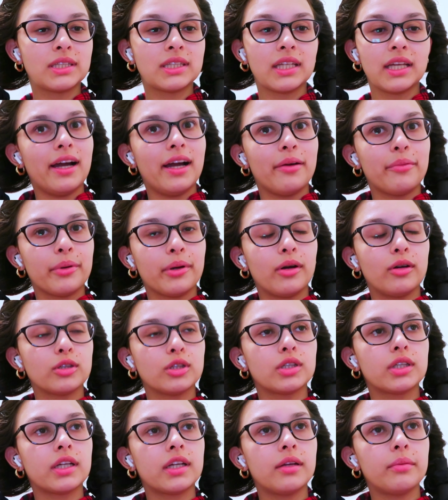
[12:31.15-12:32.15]
Yeah, we're
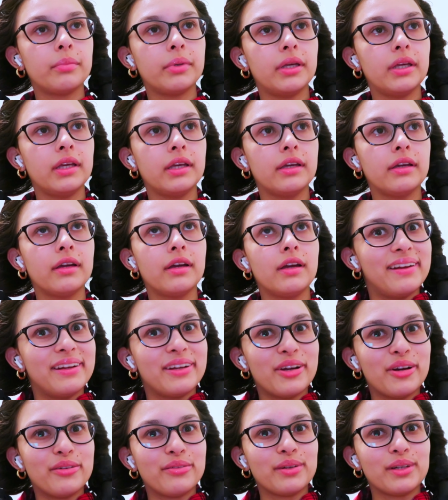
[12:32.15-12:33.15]
also gonna be
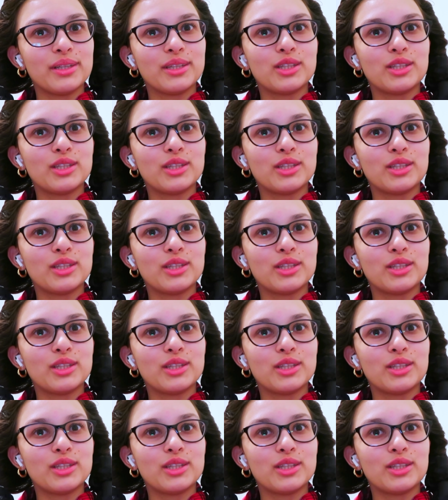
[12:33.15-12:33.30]
heading over